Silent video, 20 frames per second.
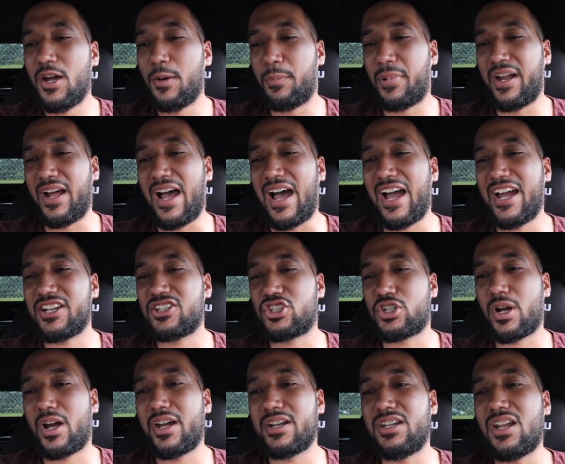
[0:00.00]
But I
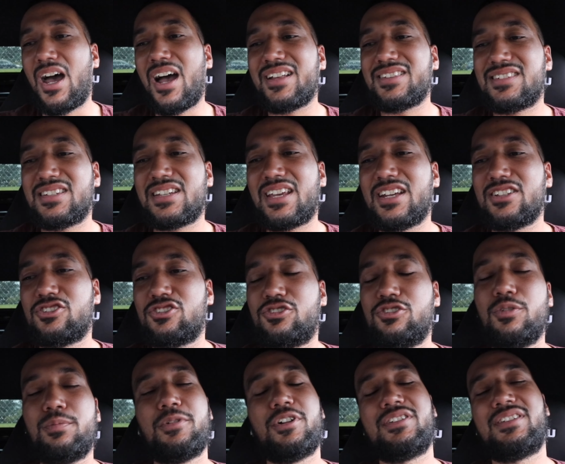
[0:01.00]
try not to get
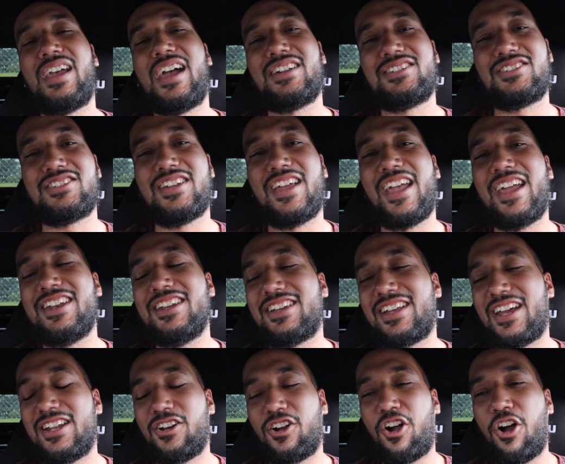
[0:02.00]
super attached to any
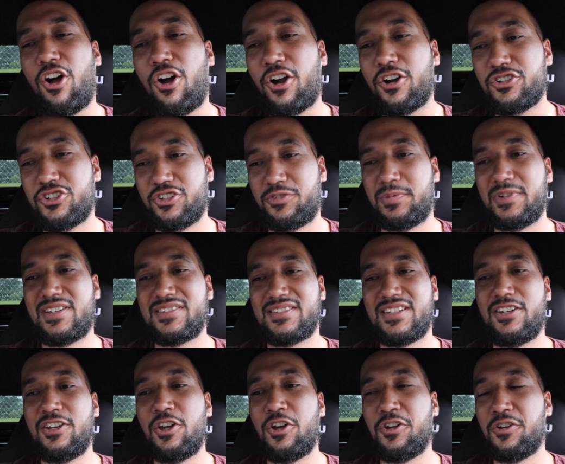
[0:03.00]
kind of car just because I
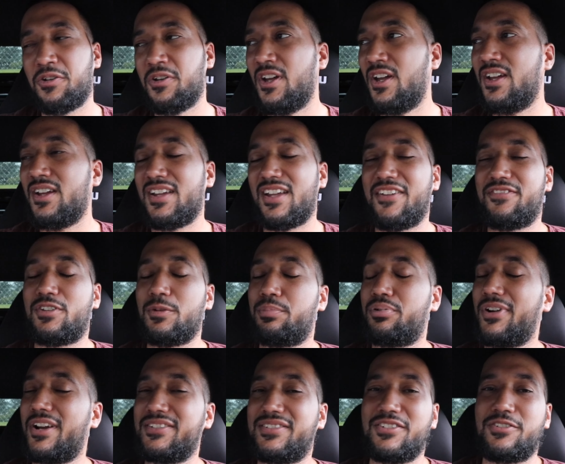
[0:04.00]
know if the
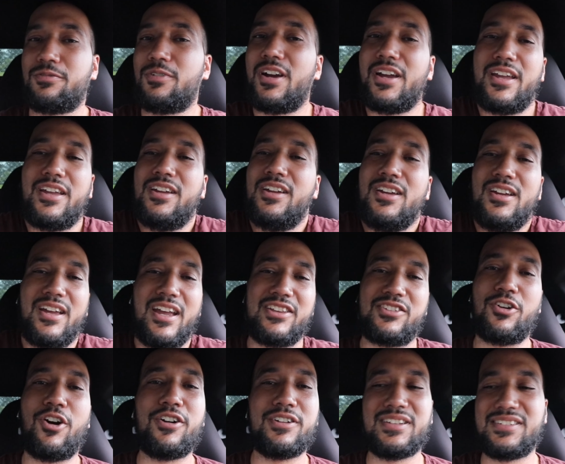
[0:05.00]
price is right, it's
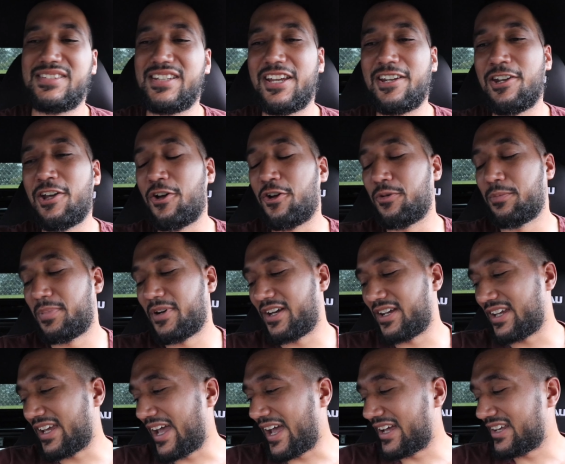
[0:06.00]
hard to say no. But
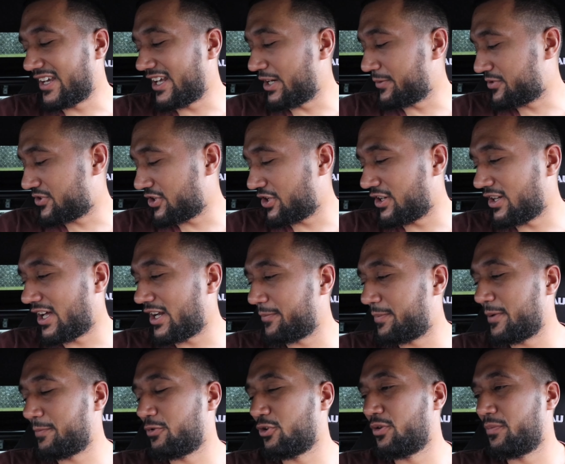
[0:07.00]
yeah, and I'm sure a lot of
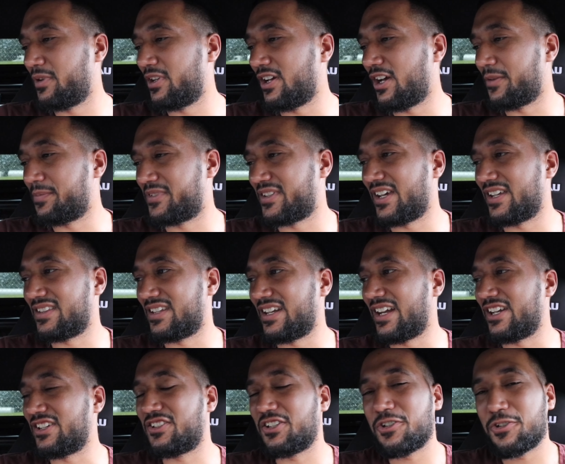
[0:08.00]
people will be upset that
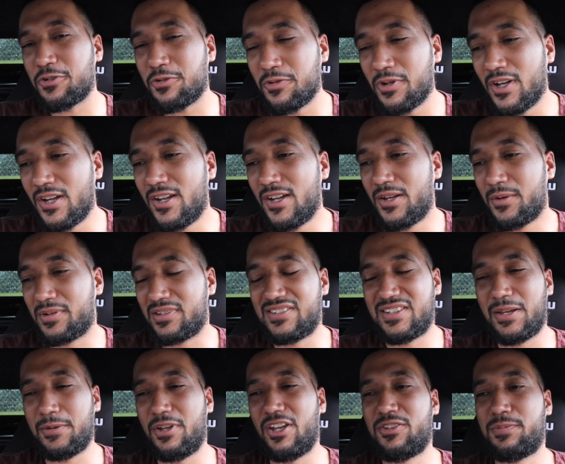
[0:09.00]
I do,
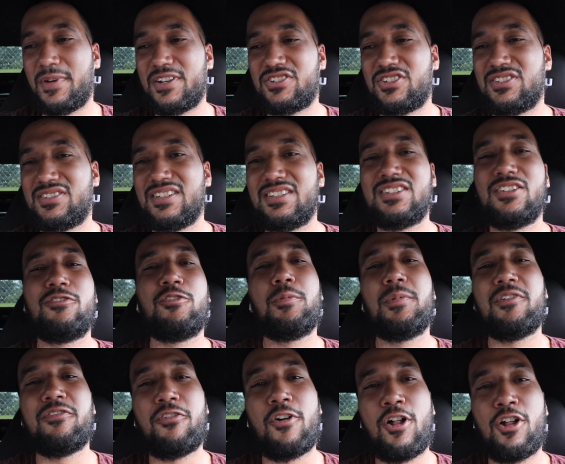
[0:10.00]
especially since if you've
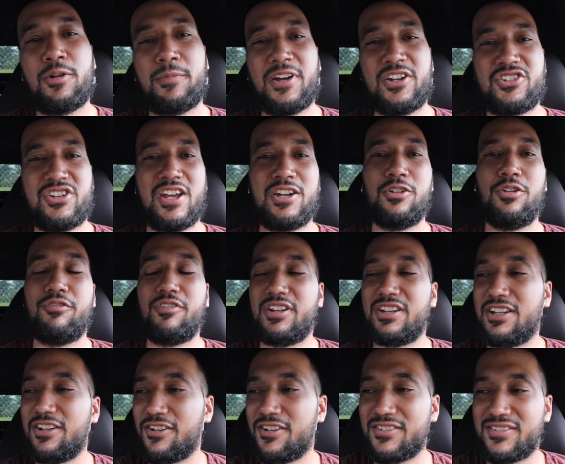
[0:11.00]
been following my channel over the
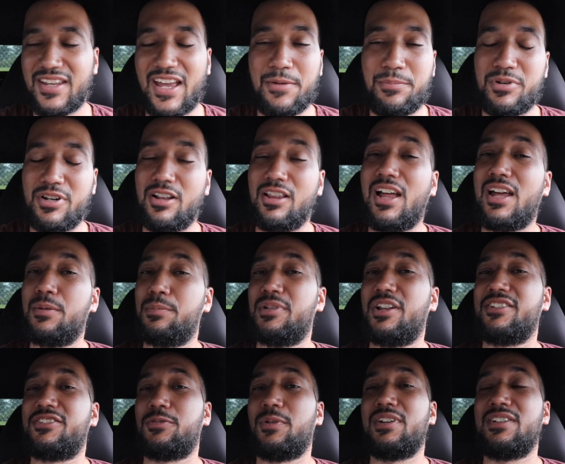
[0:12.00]
years, I put a lot of
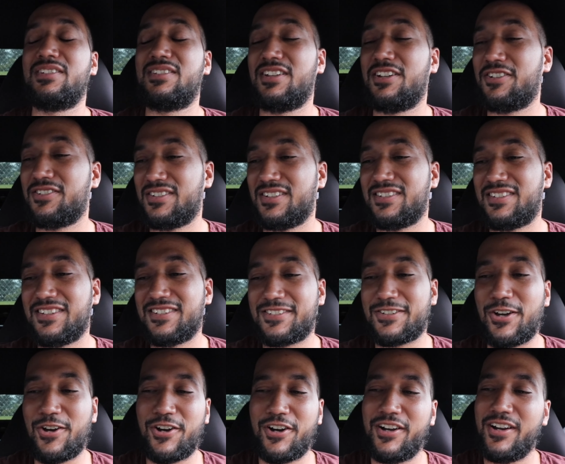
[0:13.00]
blood, sweat, and tears into this
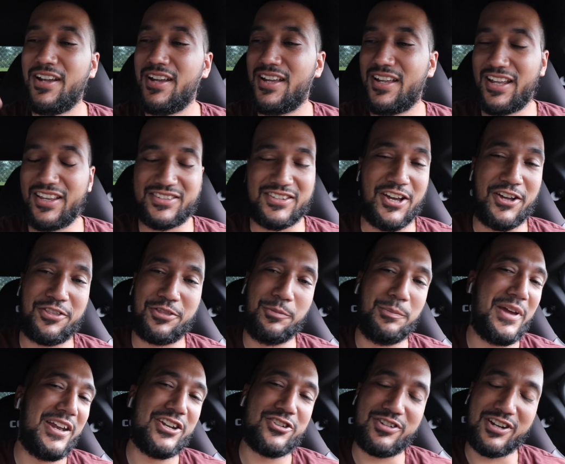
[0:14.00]
car. It's gone through
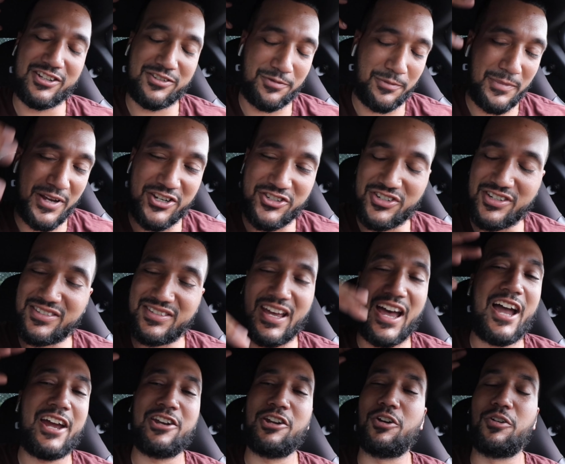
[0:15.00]
many transformations.
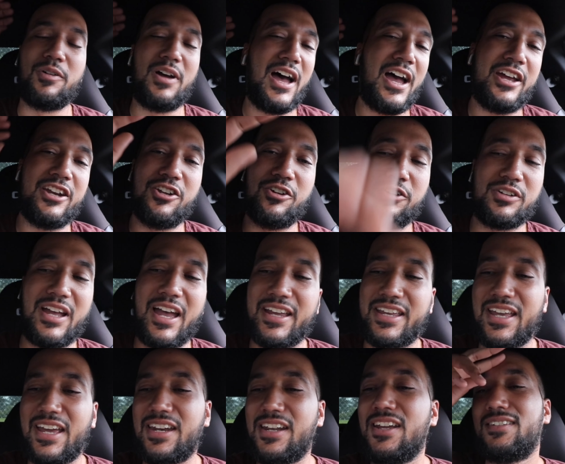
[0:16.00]
I know, I
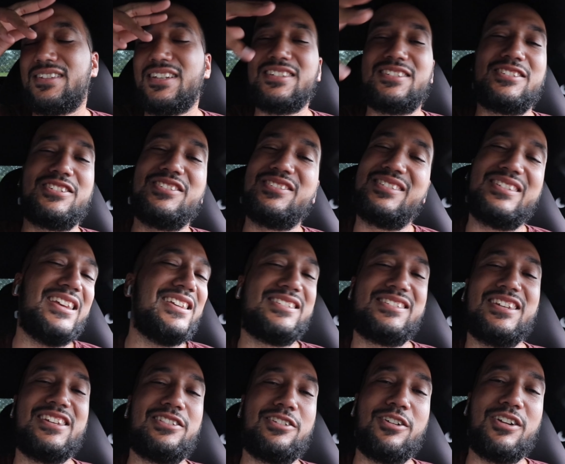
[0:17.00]
get it. This
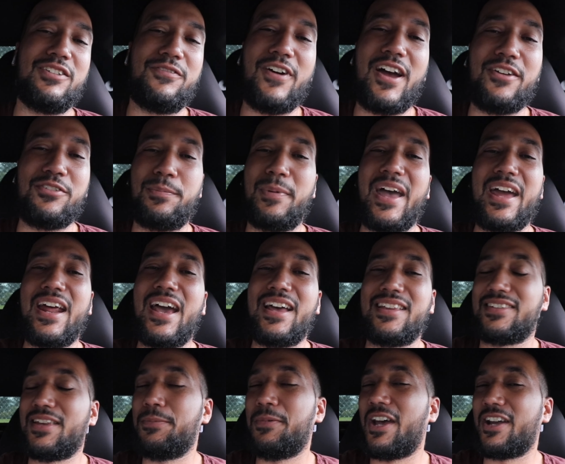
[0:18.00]
Z35 is
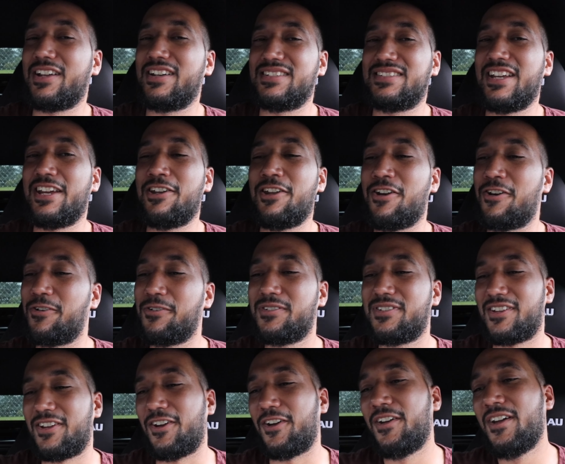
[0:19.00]
badass. I'm not gonna say no.
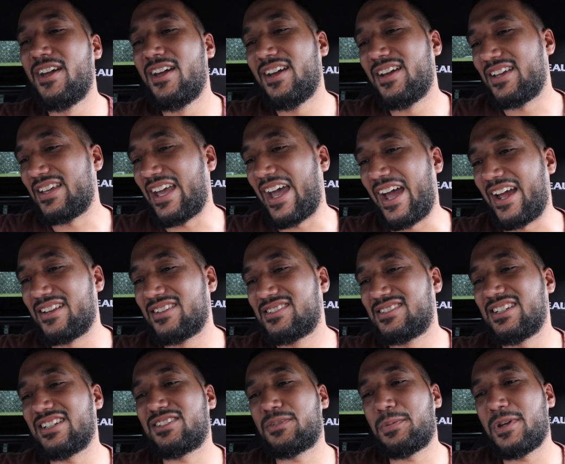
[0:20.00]
So yeah,
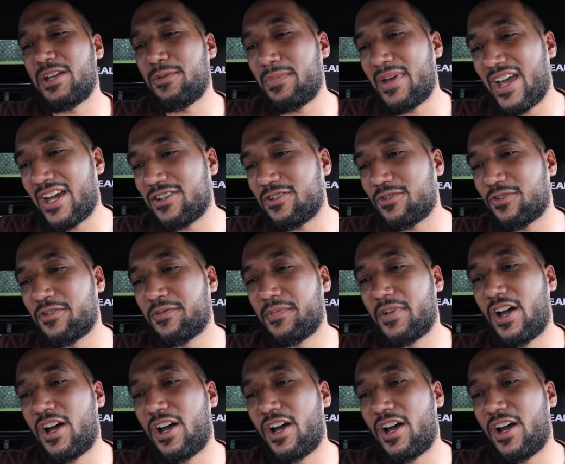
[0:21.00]
6-speed manual.